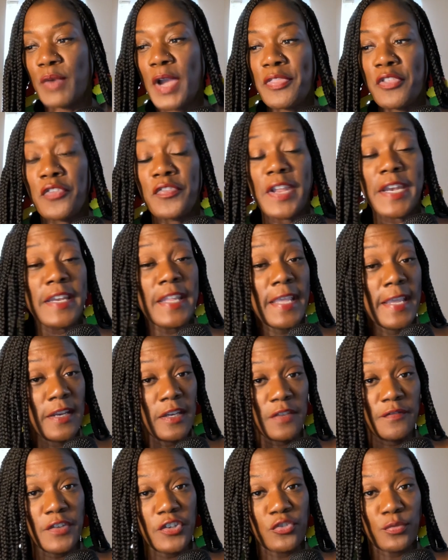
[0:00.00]
rather than
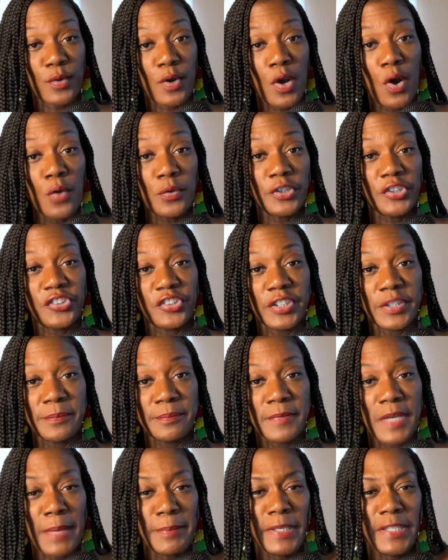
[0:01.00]
individual ownership.
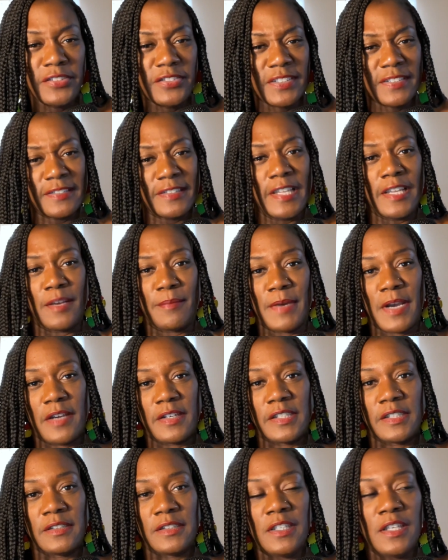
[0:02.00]
I mean, just think about
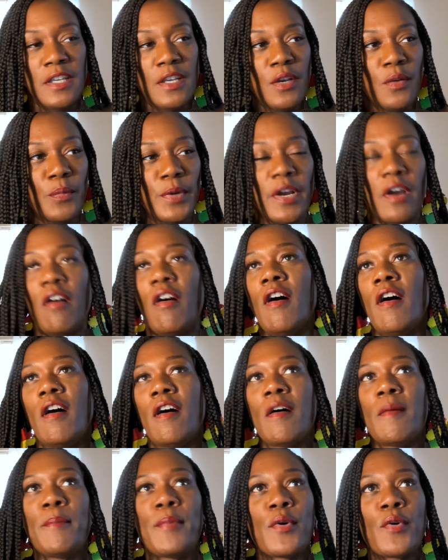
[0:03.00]
it. We're
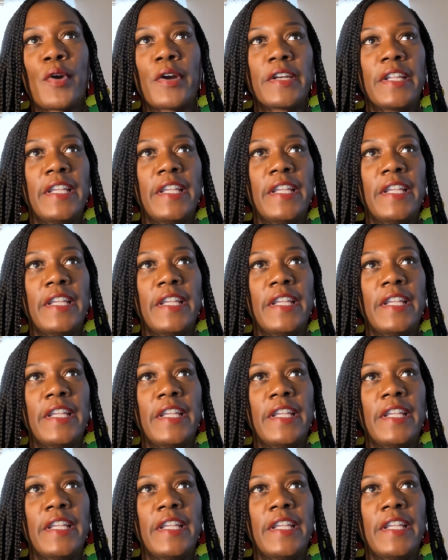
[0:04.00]
all born